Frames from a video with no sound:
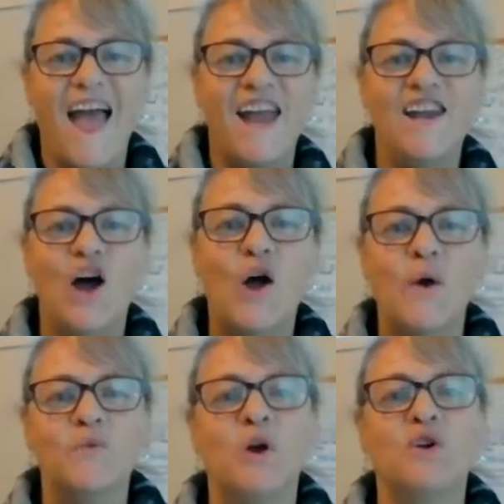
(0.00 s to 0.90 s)
Hello
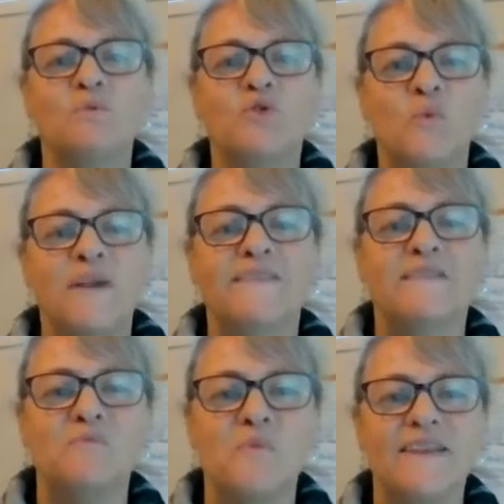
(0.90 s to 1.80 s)
and welcome to
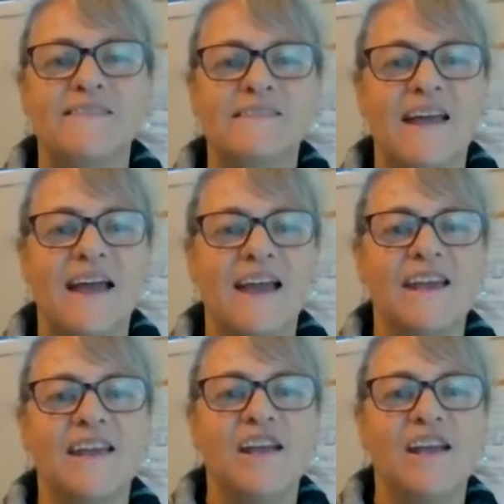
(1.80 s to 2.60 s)
Wisdom Wednesday.